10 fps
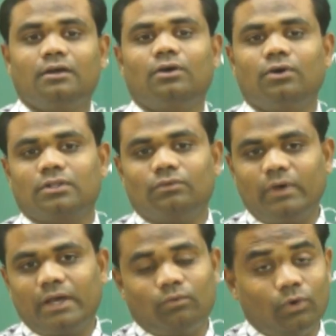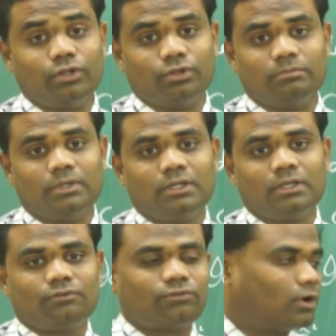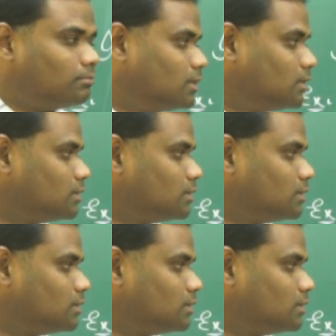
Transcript: or the volume from